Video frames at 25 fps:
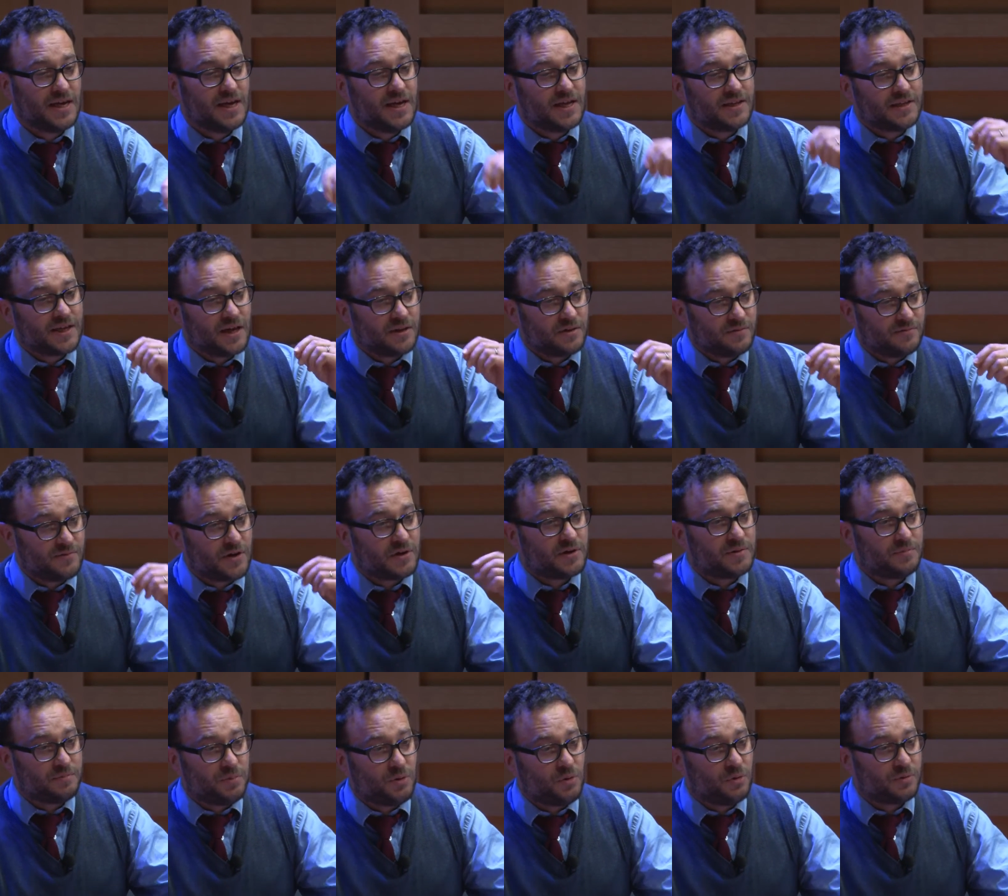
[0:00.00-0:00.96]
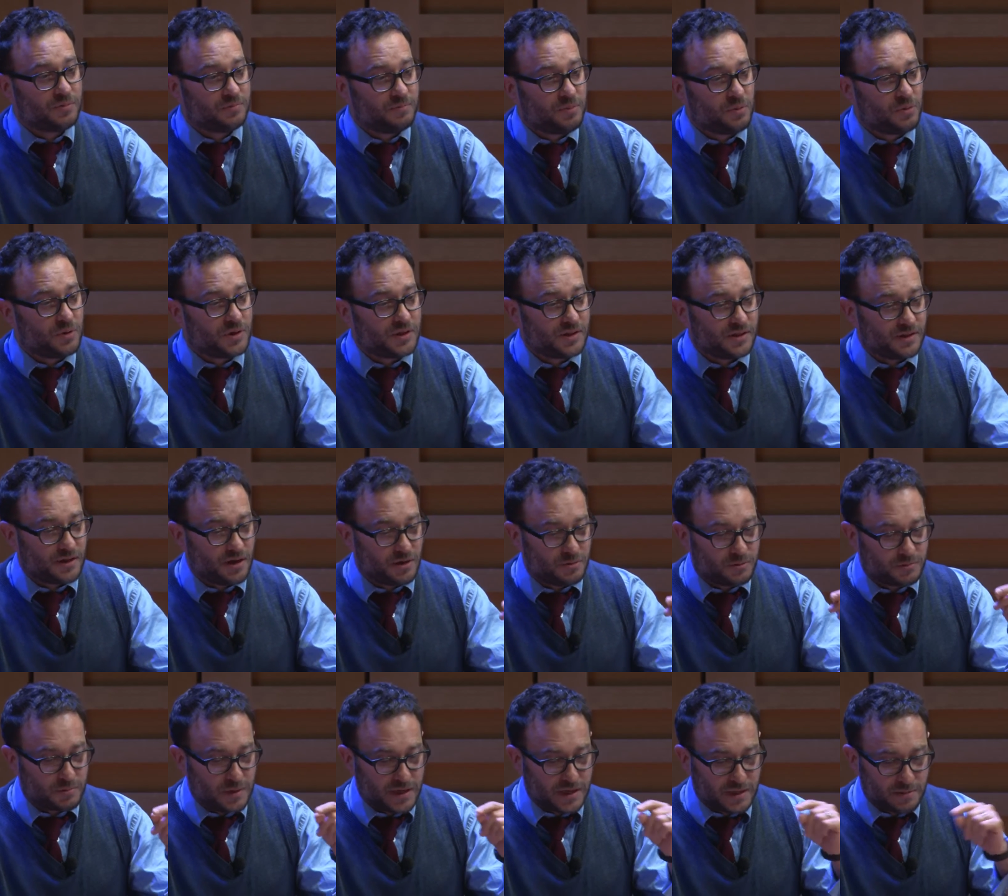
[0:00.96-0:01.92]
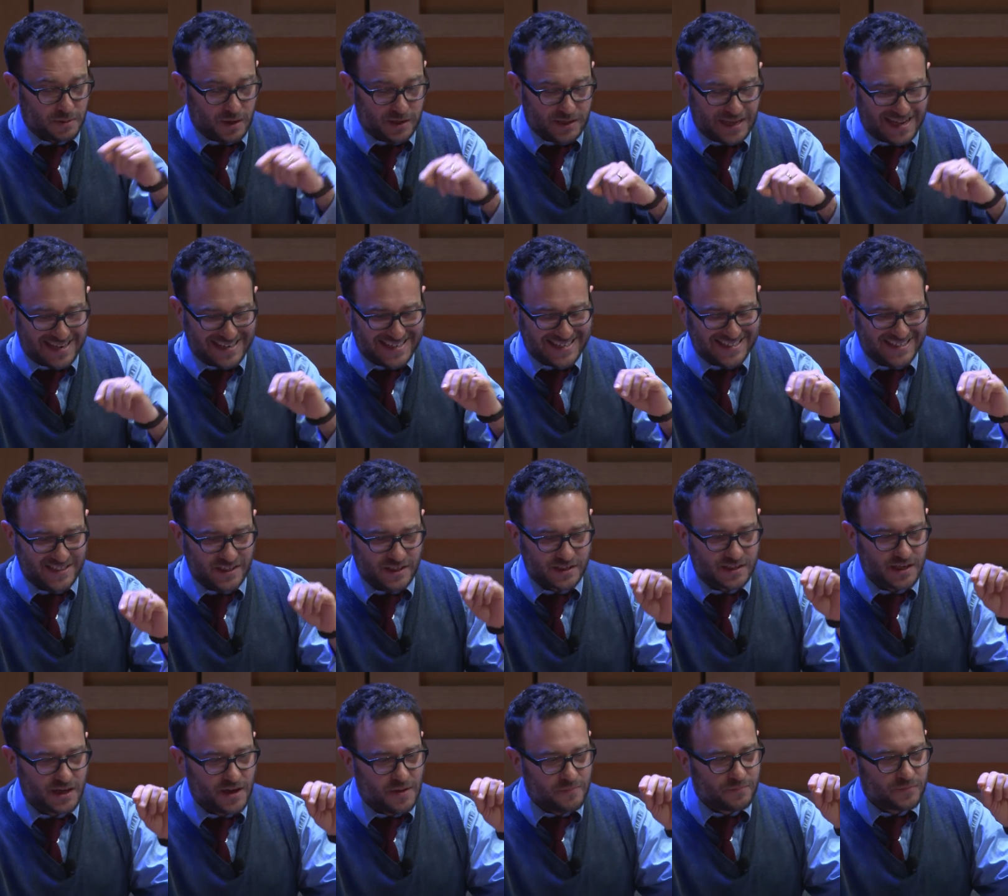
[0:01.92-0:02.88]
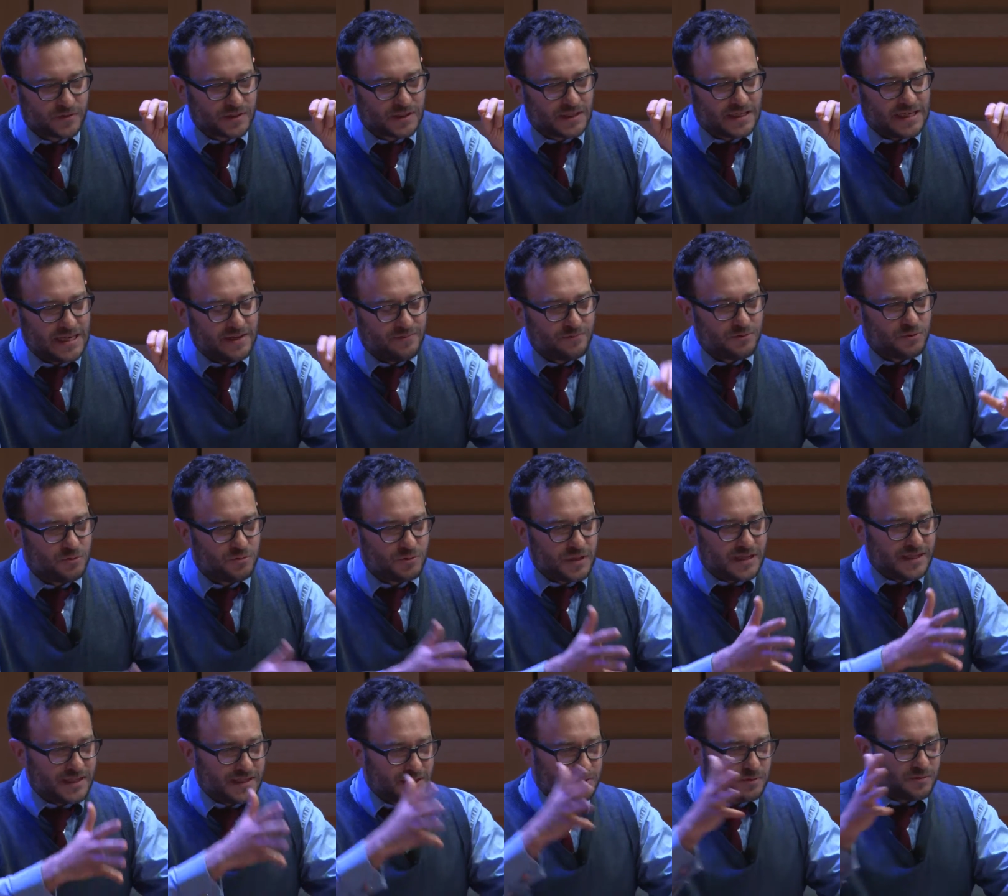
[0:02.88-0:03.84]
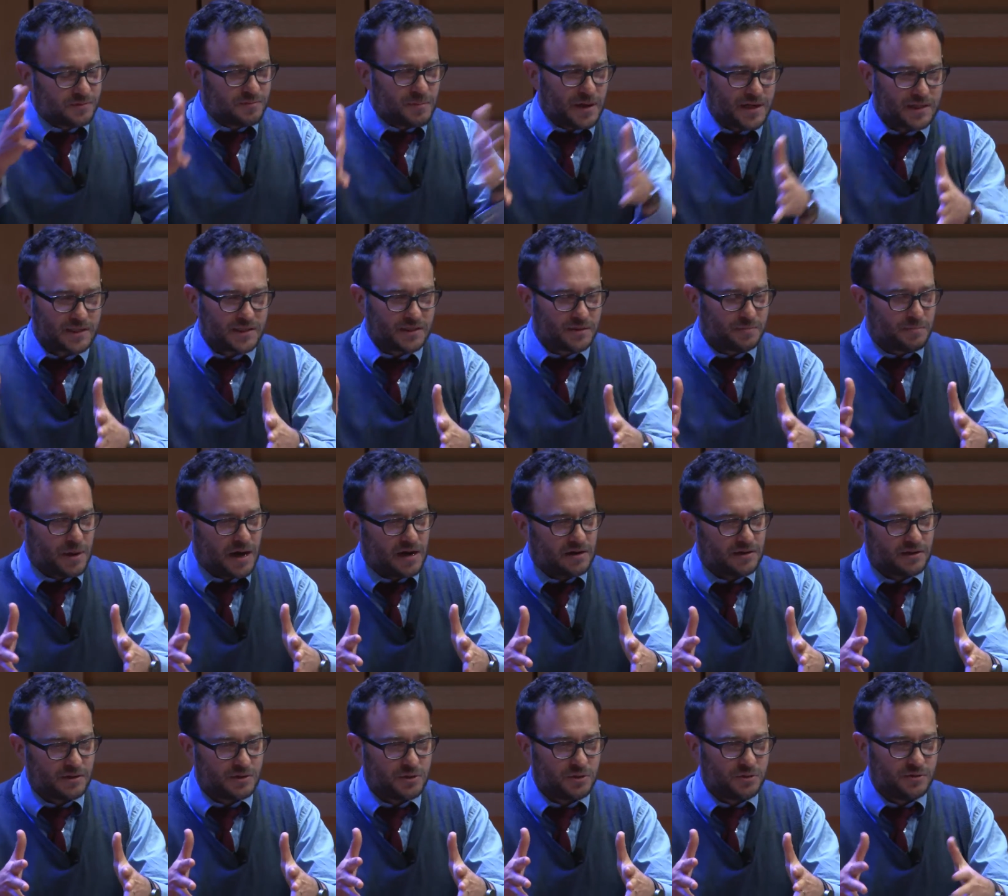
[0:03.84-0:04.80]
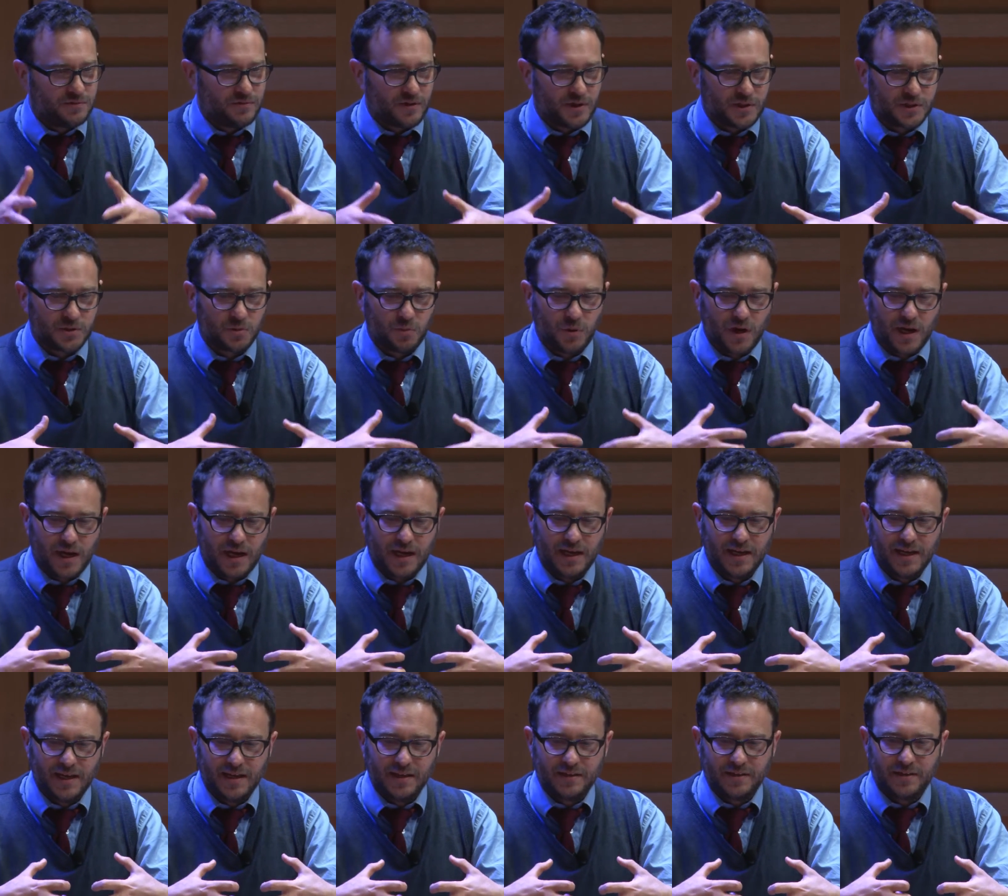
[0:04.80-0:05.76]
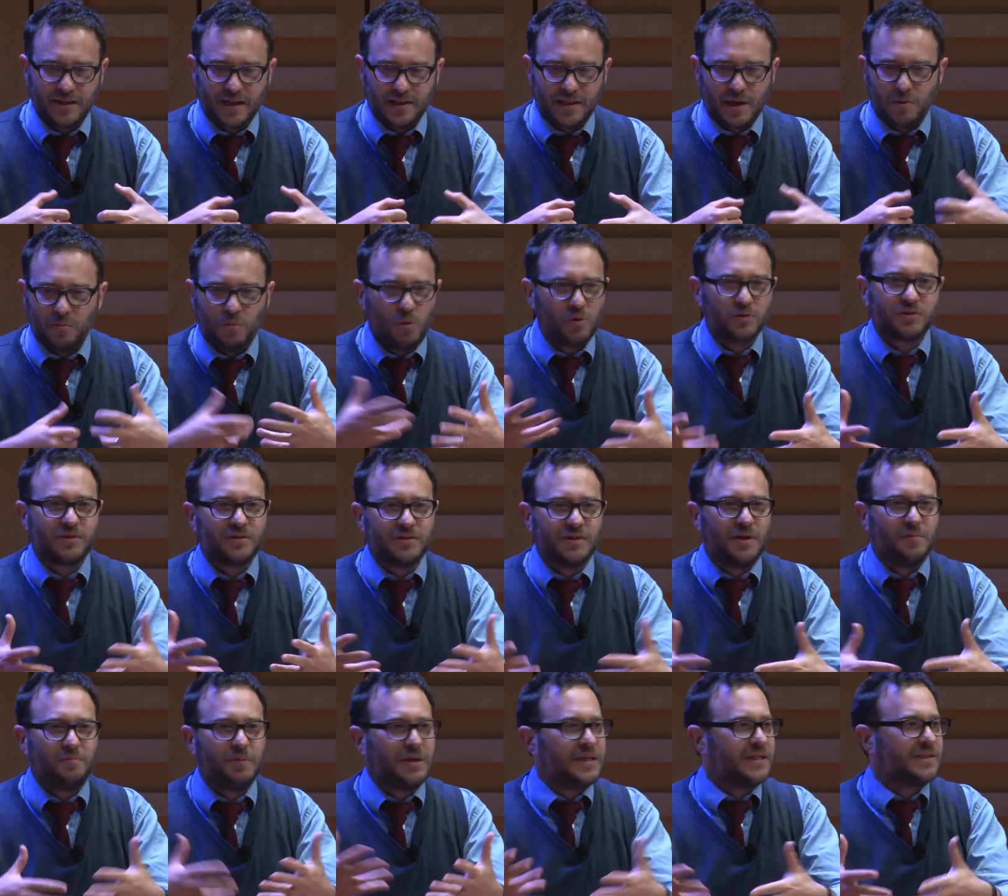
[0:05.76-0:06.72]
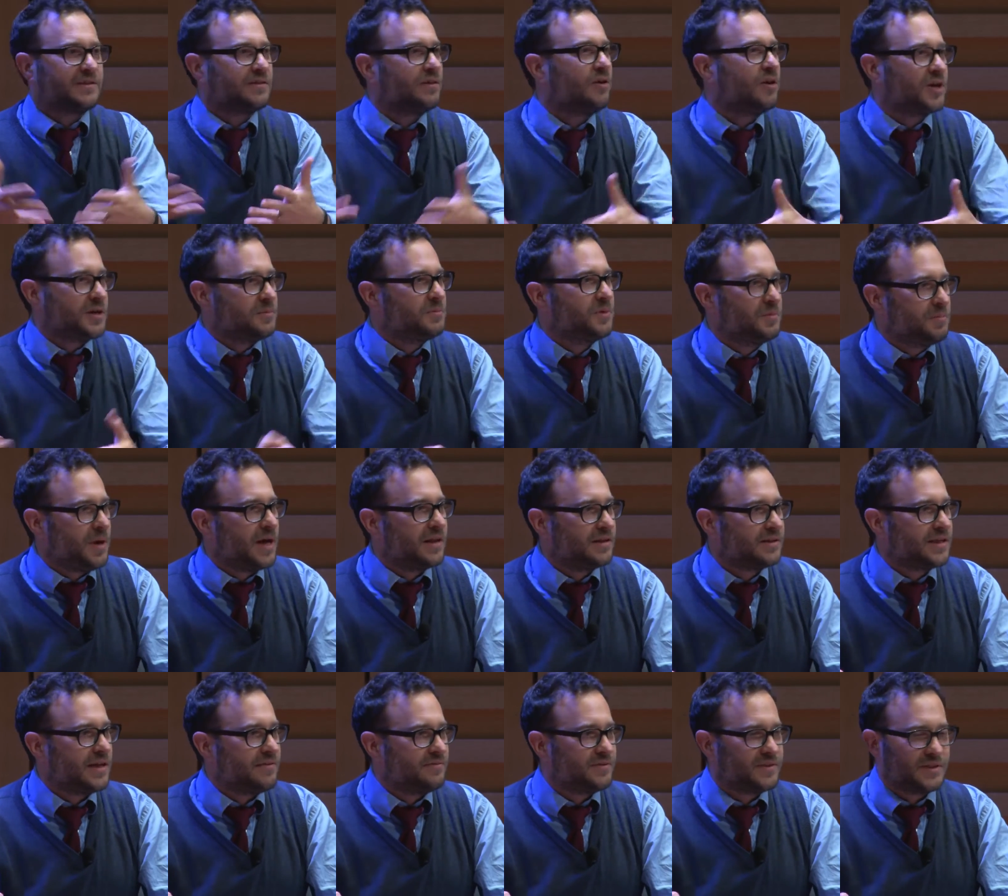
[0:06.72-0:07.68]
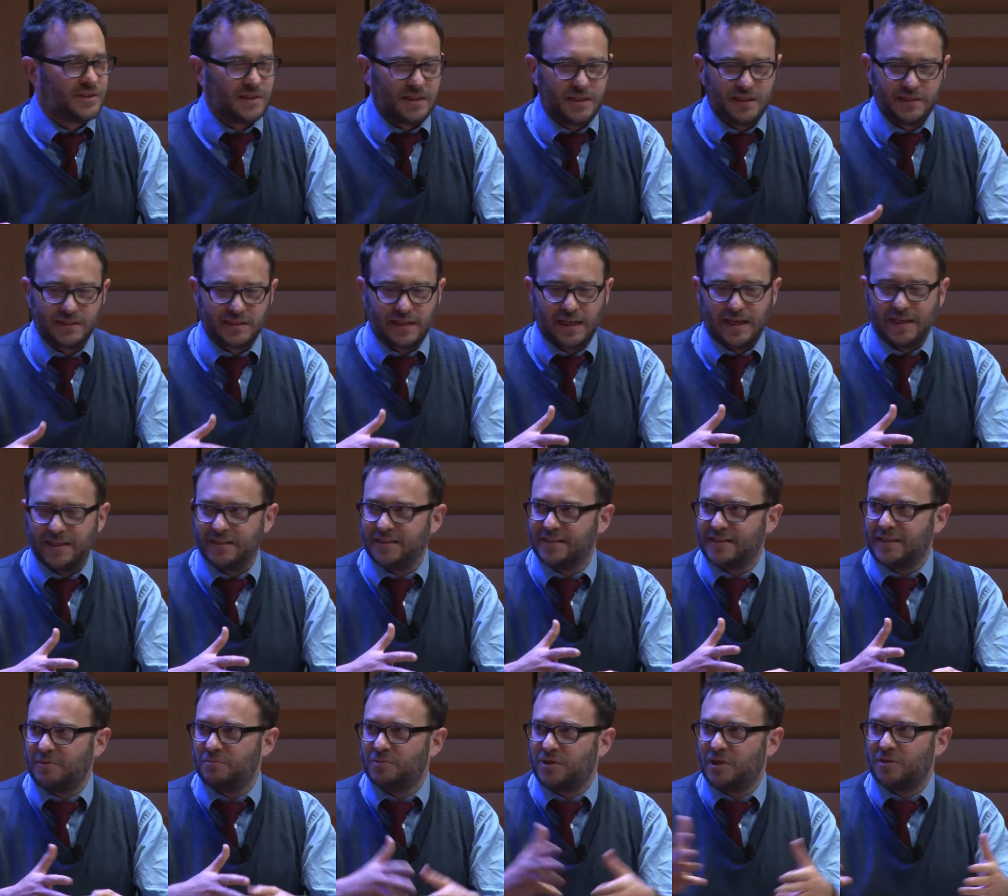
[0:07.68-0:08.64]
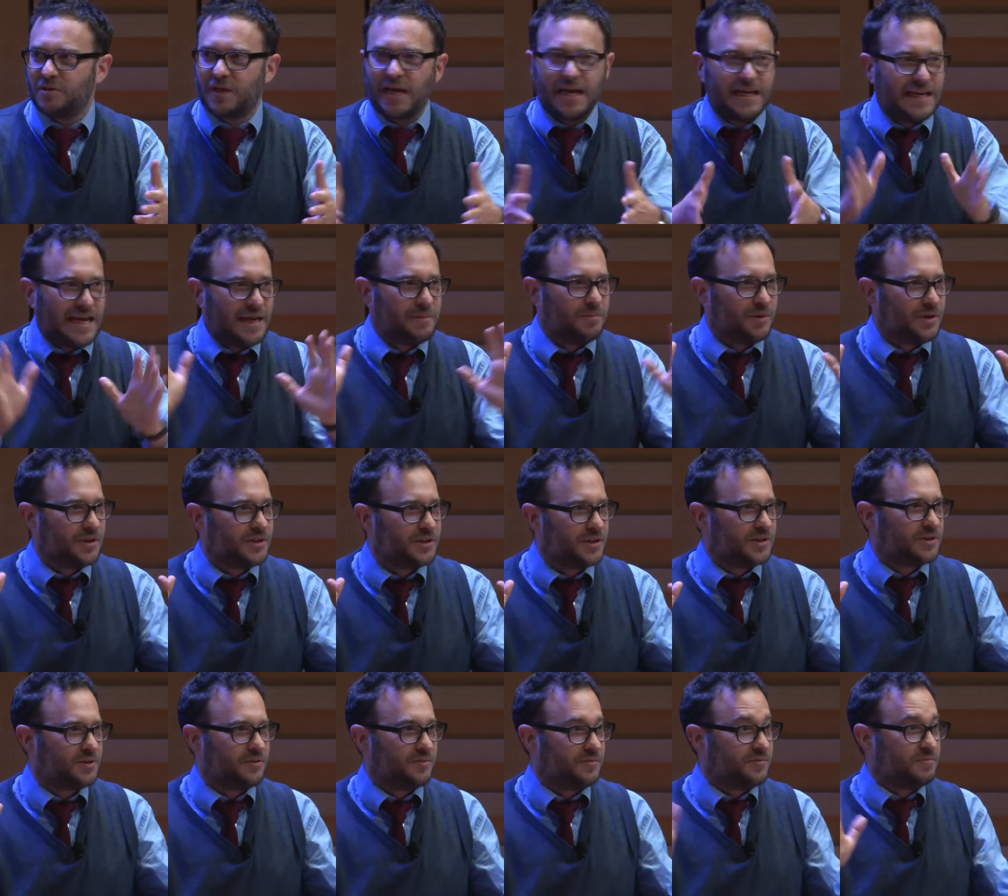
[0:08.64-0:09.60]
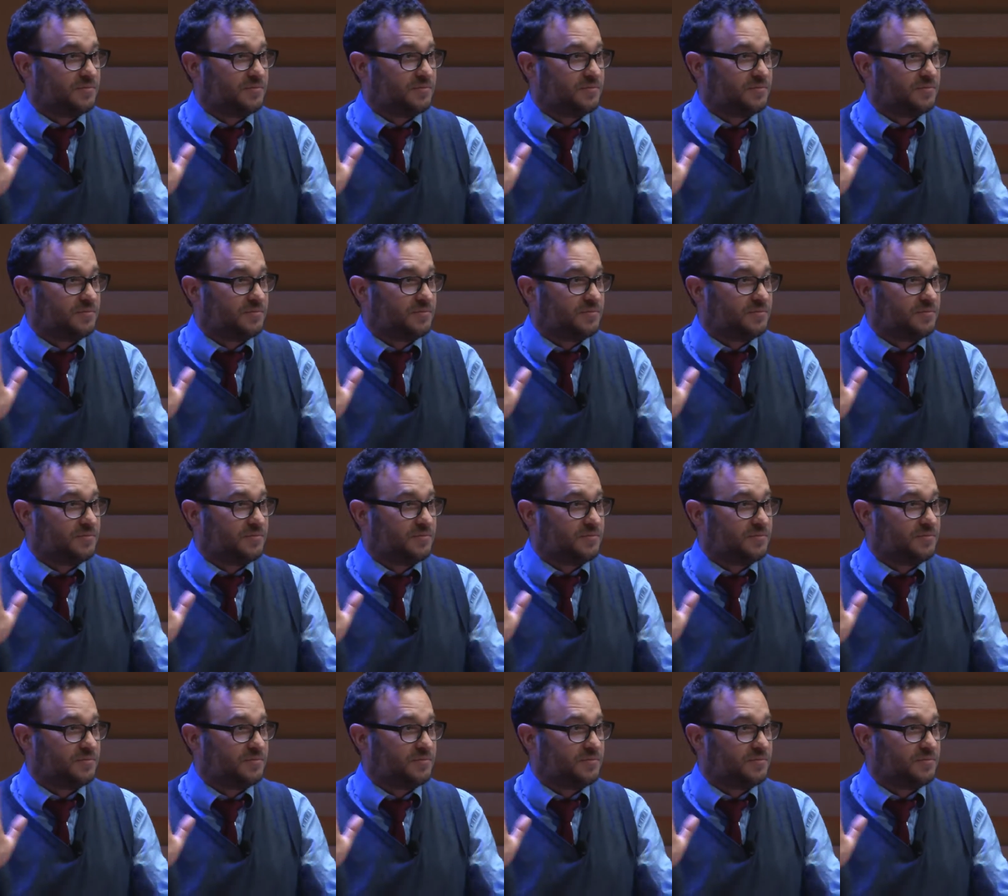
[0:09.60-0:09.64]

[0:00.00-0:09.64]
The other very important point I would make about that is that if you, in this sort of marriage in a parallel universe where there wasn't a political argument about the deficit, and it was okay, Labour had just sort of